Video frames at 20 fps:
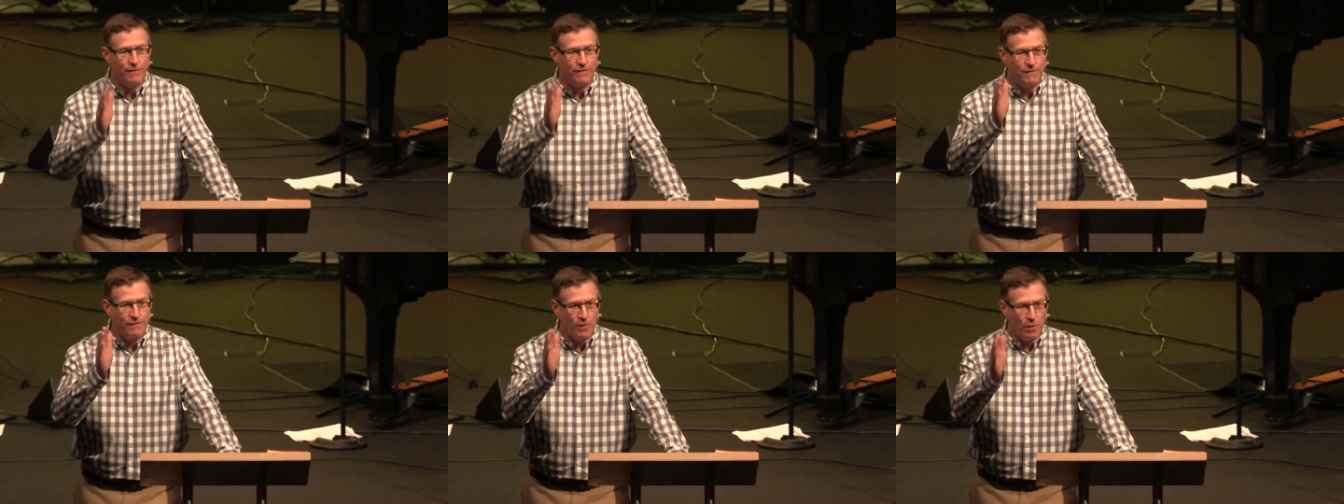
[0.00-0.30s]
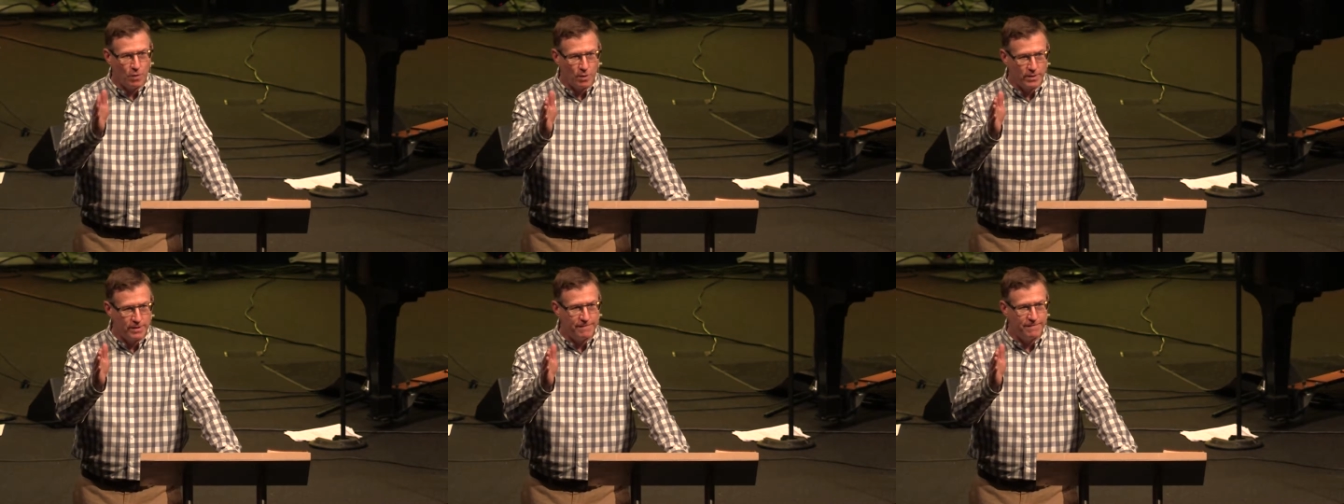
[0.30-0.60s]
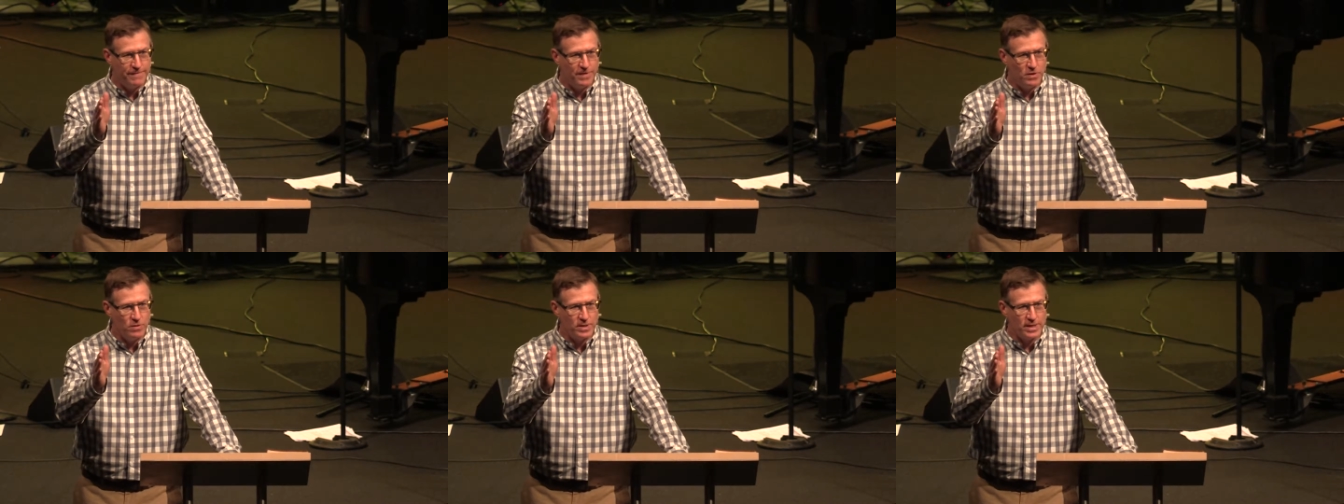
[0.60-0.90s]
forward
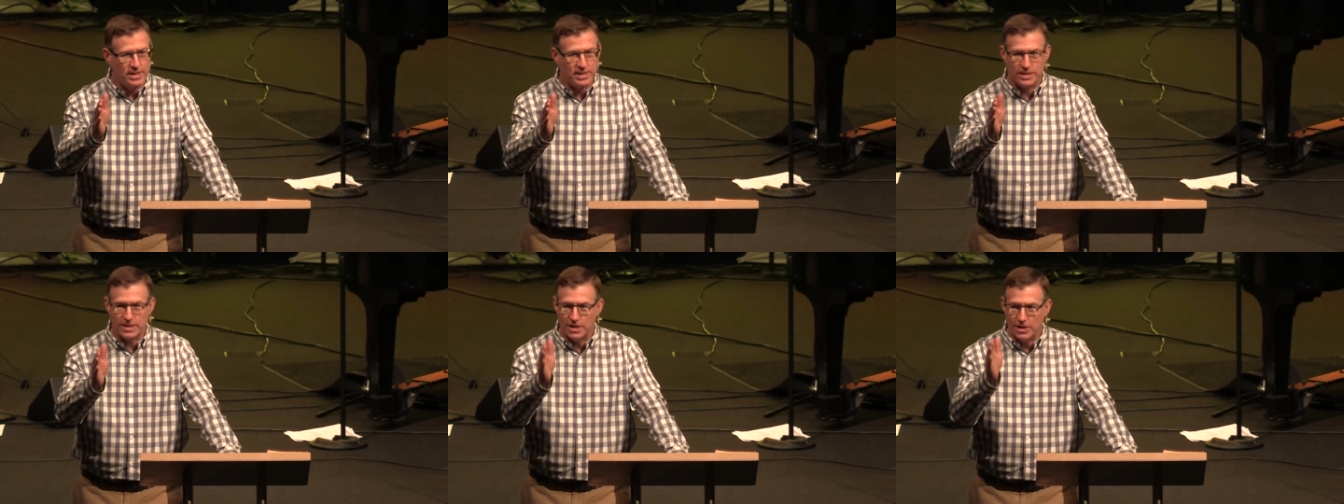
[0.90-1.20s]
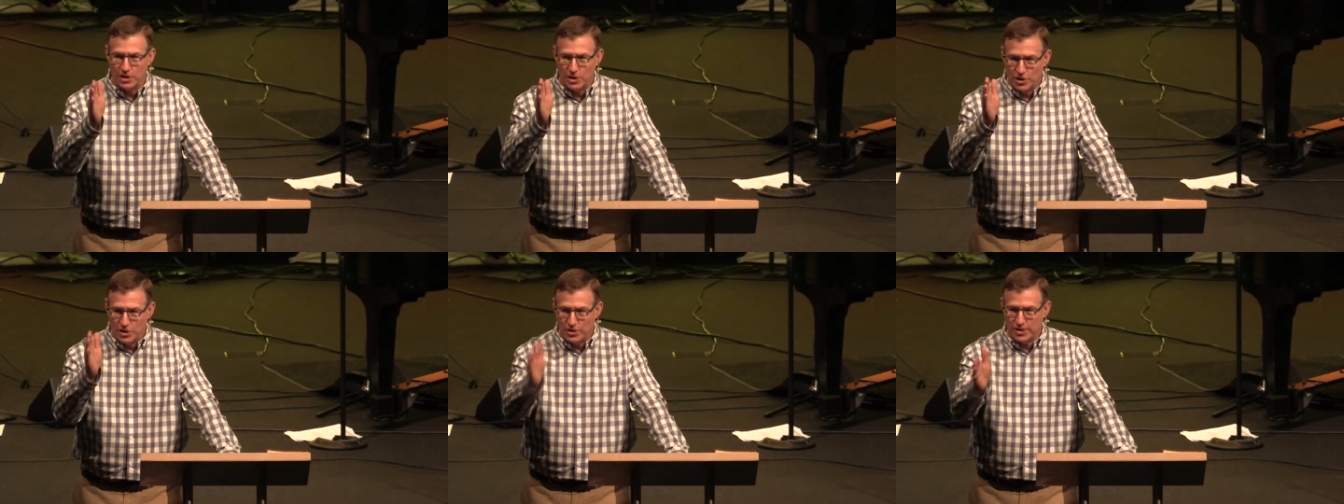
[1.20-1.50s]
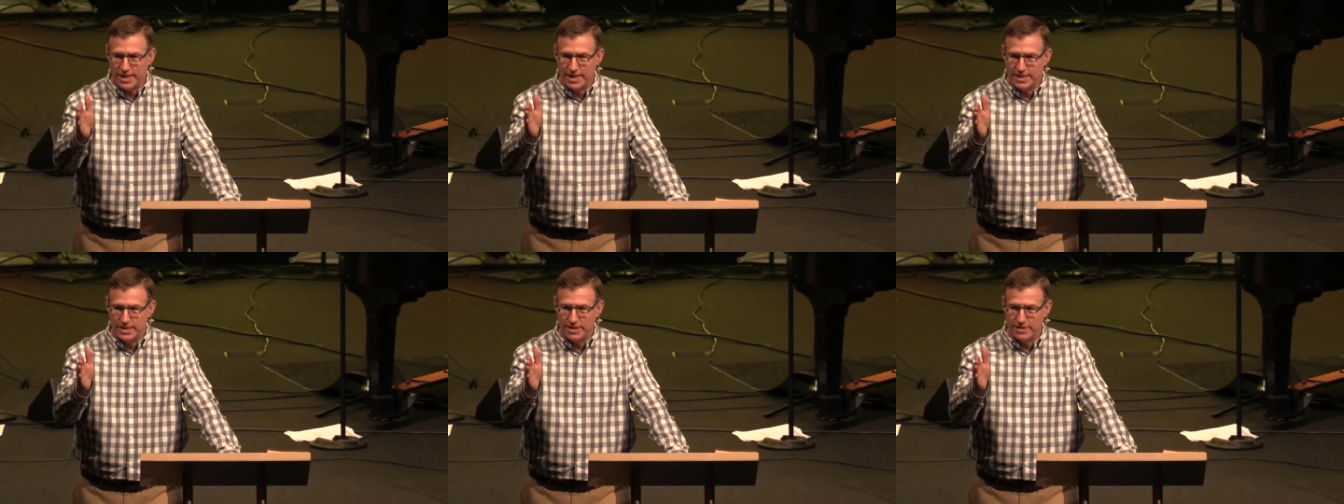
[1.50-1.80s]
focused,
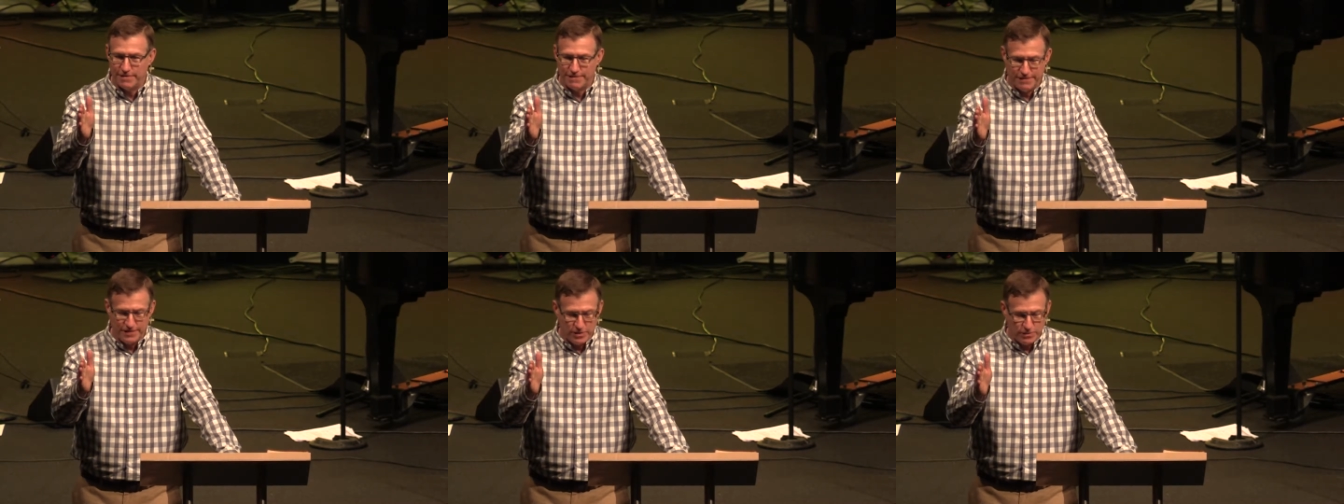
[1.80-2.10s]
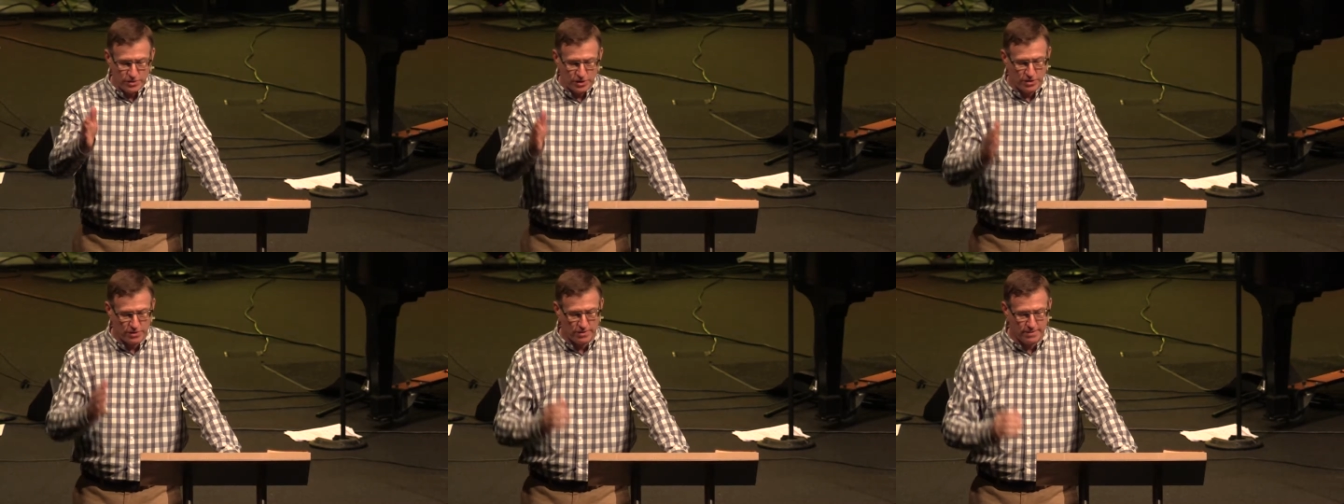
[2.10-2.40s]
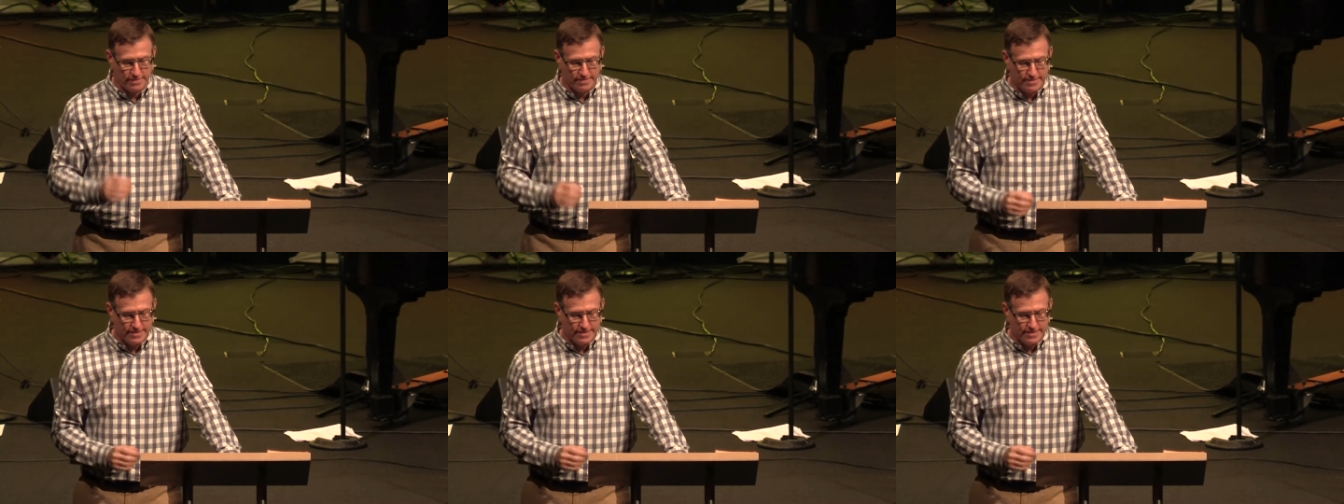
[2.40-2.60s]
looking to the future.